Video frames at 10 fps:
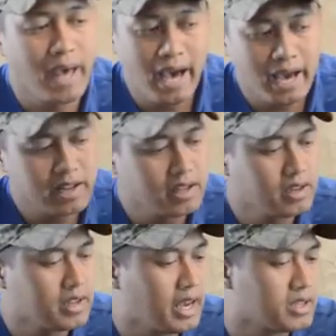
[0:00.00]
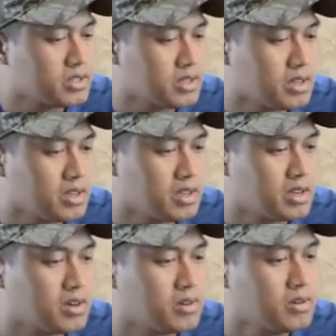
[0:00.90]
padded, it has the, you
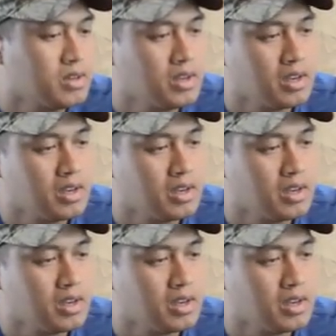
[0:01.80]
know,